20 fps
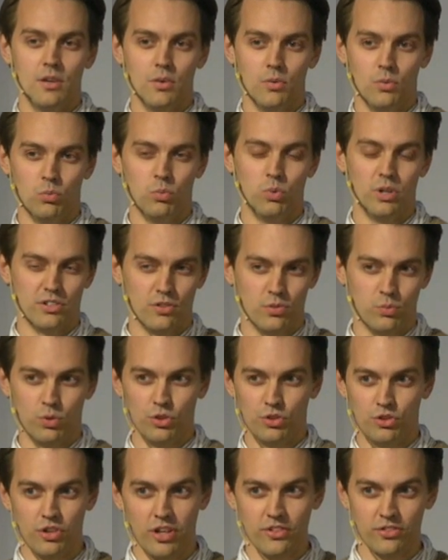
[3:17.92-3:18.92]
which
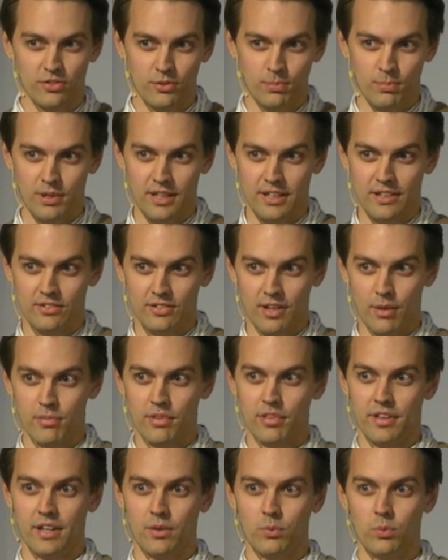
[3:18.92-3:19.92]
would just be
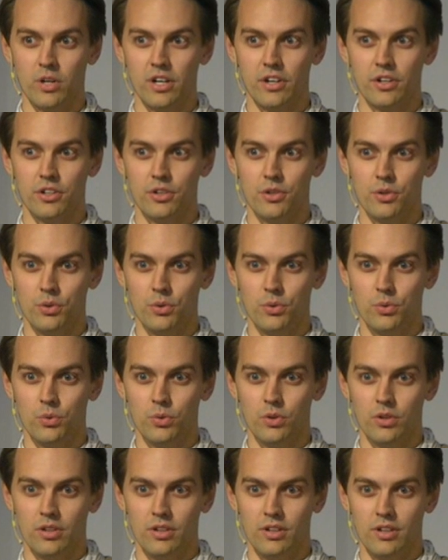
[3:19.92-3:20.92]
something where
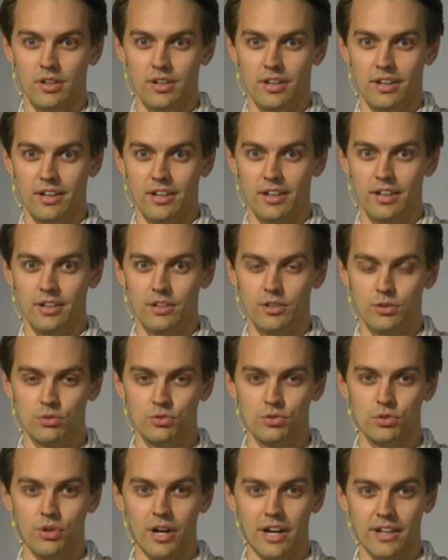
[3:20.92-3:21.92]
you
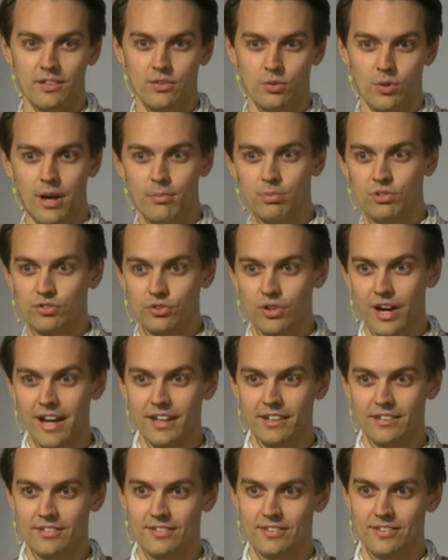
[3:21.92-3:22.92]
try to
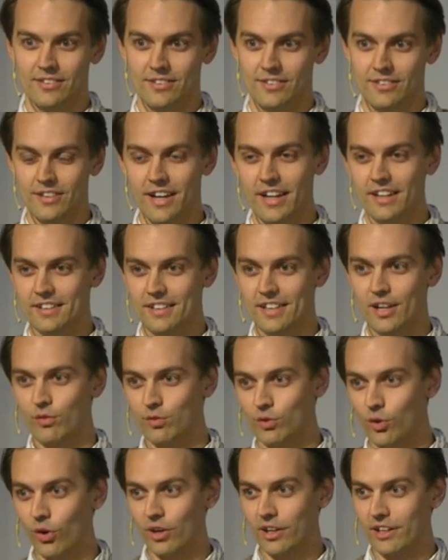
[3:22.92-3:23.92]
abstract the idea of
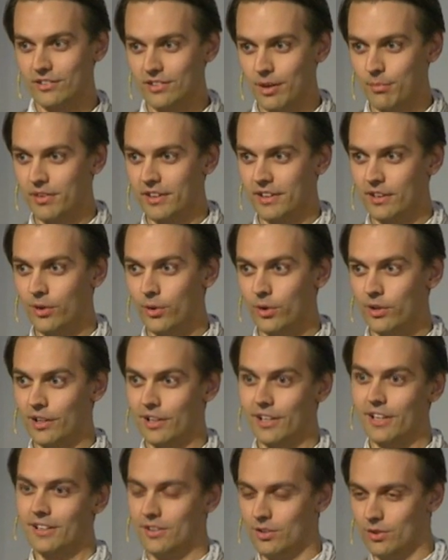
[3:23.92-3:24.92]
calling something
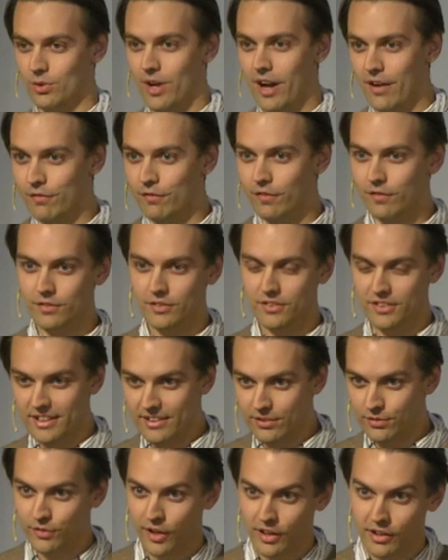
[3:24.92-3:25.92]
locally. You have
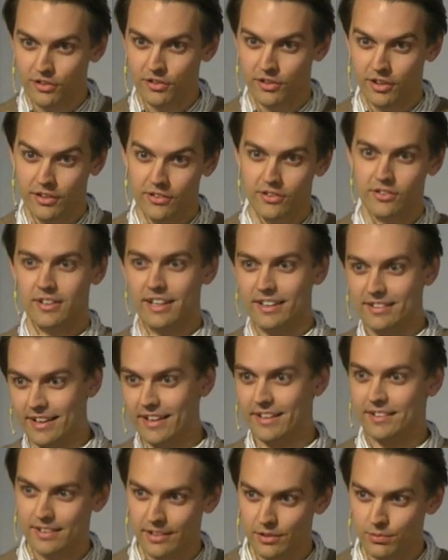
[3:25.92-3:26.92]
these functions, they
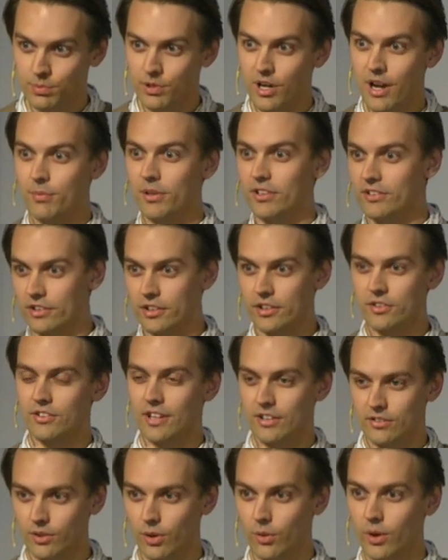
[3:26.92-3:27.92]
take these parameters,
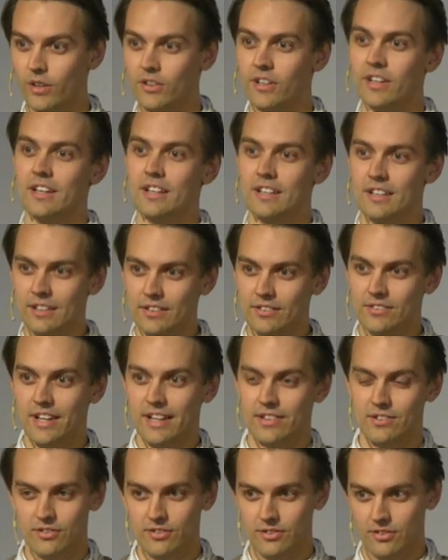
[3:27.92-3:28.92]
and so on.
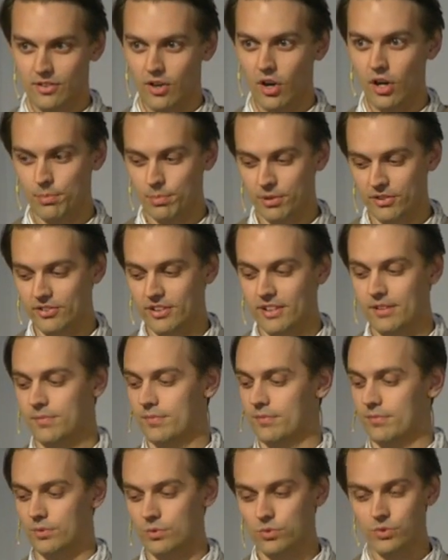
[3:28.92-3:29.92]
That's RPC.
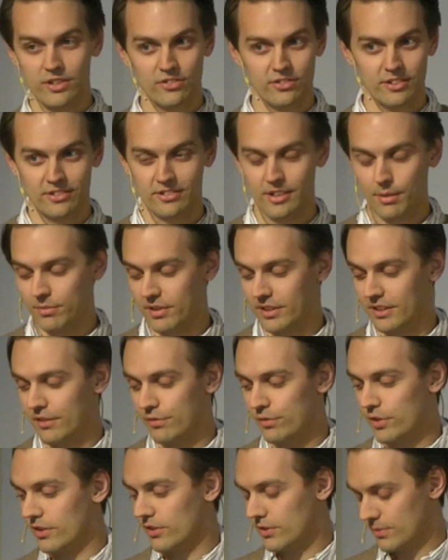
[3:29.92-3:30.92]
REST is something
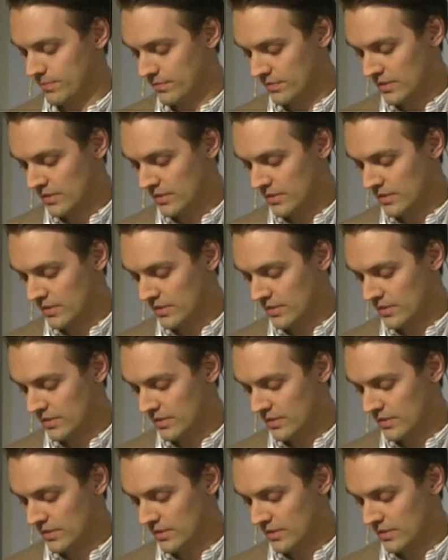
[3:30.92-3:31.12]
different.